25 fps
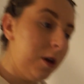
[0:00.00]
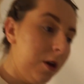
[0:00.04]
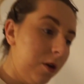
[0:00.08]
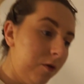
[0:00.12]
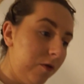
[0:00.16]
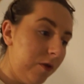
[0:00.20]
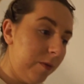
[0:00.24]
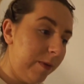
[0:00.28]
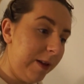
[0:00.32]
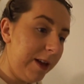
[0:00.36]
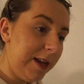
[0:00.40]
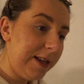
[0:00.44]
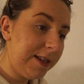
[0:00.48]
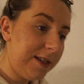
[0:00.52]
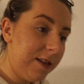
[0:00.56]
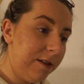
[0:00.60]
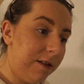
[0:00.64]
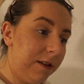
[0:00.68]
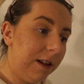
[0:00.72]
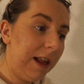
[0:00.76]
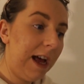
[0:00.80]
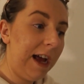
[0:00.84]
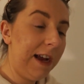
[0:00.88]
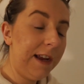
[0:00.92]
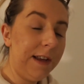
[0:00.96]
Replacing
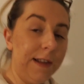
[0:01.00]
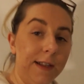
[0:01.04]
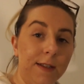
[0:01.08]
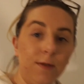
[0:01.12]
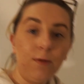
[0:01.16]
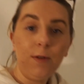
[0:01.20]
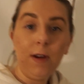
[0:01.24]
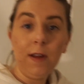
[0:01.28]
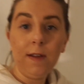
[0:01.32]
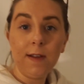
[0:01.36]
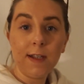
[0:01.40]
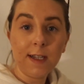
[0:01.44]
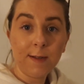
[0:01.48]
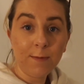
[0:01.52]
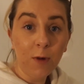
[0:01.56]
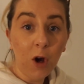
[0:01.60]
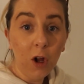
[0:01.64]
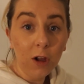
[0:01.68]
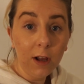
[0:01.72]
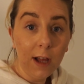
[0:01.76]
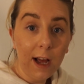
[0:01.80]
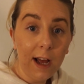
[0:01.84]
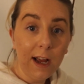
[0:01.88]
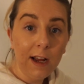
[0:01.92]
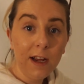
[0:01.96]
the lights with
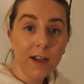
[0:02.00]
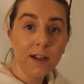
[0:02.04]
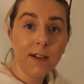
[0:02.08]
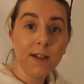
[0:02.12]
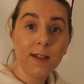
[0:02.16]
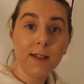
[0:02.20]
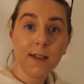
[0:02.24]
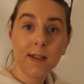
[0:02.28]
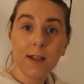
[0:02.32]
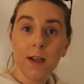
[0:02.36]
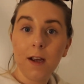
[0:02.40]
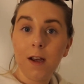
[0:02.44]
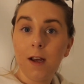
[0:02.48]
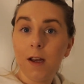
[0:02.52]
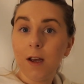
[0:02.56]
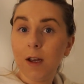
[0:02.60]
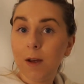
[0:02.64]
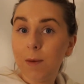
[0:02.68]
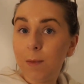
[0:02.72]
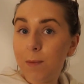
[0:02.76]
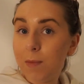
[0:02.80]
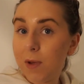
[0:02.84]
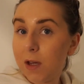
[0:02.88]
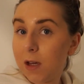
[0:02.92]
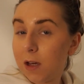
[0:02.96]
spotlights,
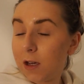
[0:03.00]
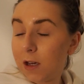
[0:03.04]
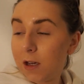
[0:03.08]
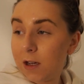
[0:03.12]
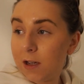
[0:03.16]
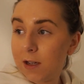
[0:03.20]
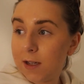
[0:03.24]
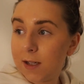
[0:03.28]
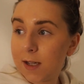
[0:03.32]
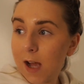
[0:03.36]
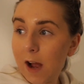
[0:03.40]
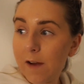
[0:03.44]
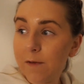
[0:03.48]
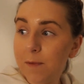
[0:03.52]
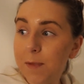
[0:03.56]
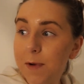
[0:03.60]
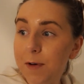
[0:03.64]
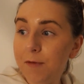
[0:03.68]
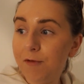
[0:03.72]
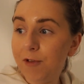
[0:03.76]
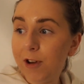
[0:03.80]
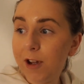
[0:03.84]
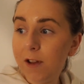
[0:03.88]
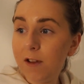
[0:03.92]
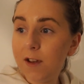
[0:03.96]
because I've
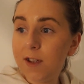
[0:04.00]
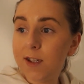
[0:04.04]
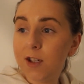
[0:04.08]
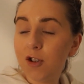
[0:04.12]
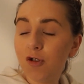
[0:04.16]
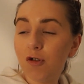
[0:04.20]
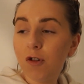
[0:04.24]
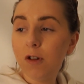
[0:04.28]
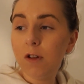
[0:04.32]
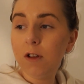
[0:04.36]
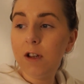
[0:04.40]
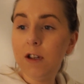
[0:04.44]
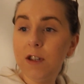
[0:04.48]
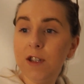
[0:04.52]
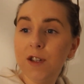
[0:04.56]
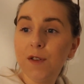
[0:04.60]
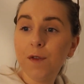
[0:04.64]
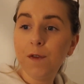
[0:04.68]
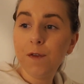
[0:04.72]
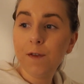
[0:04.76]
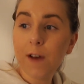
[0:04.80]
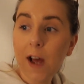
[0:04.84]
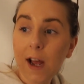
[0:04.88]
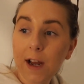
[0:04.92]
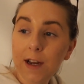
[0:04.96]
been really struggling to
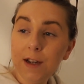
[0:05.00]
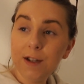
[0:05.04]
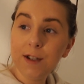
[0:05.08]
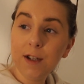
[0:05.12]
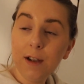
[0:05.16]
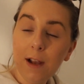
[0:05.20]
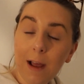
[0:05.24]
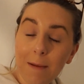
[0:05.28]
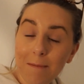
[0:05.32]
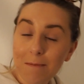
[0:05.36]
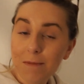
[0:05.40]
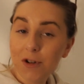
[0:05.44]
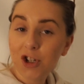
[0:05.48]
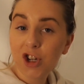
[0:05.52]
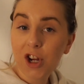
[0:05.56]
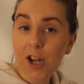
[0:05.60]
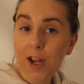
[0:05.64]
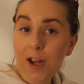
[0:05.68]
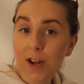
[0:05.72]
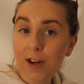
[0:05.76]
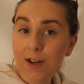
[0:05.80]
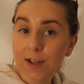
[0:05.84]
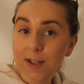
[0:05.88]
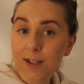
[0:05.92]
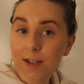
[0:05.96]
find
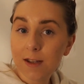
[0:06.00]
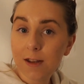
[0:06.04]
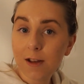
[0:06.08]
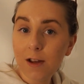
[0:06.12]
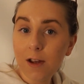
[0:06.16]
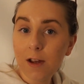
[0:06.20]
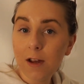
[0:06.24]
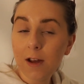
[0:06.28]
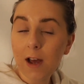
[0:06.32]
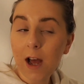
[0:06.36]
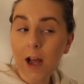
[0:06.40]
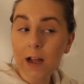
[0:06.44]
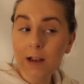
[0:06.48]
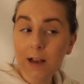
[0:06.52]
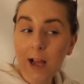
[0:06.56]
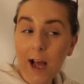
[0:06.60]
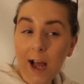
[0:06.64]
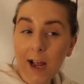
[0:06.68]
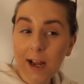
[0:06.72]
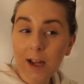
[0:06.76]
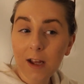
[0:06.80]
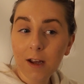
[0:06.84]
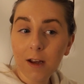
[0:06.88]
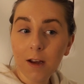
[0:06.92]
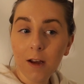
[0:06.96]
lampshades that I
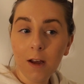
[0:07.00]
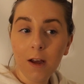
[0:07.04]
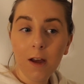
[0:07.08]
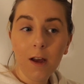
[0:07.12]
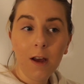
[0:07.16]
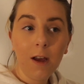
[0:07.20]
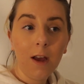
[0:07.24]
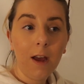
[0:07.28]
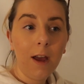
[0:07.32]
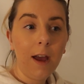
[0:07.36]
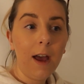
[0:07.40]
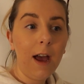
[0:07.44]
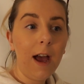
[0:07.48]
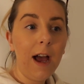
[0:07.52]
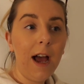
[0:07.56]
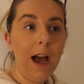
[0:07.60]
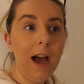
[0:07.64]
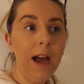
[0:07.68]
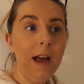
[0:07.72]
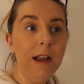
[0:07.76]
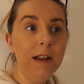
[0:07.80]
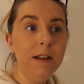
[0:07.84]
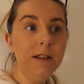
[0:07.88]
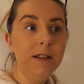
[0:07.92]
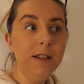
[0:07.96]
like,
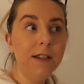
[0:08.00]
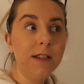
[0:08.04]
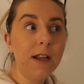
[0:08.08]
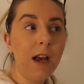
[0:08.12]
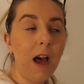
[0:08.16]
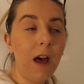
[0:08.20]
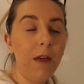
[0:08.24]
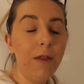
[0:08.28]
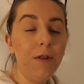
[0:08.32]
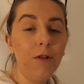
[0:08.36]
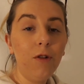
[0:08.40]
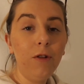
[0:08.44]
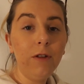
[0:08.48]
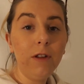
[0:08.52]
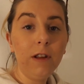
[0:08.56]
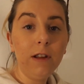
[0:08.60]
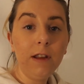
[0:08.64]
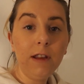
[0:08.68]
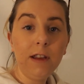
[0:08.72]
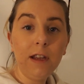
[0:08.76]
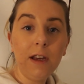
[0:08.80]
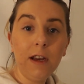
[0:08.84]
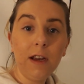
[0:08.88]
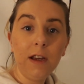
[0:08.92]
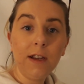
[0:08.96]
and I thought
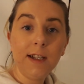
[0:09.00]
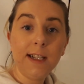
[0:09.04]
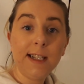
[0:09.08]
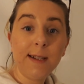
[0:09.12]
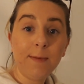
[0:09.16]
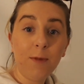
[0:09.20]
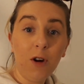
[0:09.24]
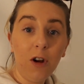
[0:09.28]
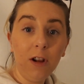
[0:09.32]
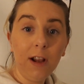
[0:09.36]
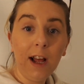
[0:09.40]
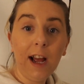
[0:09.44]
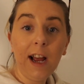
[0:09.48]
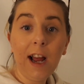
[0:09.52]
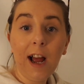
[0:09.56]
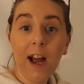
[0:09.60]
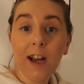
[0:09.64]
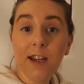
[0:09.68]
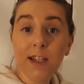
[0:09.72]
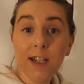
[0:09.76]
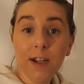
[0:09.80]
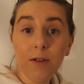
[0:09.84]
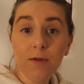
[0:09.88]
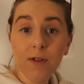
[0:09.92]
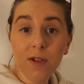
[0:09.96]
that the spotlight
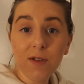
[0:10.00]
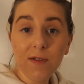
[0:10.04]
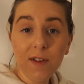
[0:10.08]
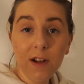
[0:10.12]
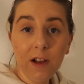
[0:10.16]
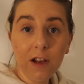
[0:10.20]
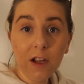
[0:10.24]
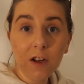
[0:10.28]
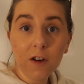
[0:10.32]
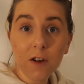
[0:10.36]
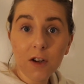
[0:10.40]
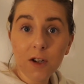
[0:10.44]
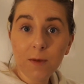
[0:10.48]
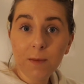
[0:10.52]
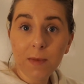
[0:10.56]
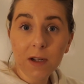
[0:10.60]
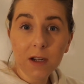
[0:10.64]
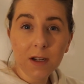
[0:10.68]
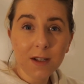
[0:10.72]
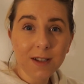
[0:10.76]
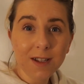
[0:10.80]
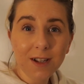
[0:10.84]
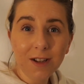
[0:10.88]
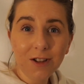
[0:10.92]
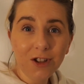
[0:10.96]
idea was really good
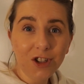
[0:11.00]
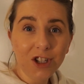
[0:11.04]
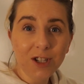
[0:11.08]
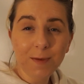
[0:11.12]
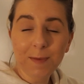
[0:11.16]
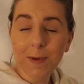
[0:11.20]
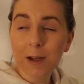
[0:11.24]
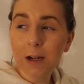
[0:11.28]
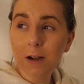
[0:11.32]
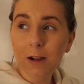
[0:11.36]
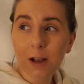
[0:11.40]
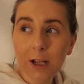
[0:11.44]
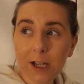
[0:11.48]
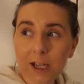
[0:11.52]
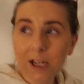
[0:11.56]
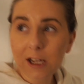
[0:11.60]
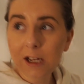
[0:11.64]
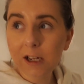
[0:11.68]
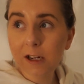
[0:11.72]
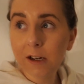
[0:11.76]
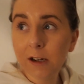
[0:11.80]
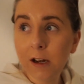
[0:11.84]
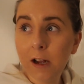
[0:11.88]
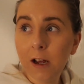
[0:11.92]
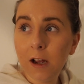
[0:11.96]
because it'll just be
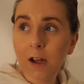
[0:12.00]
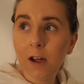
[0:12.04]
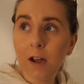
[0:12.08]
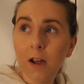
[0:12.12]
clean,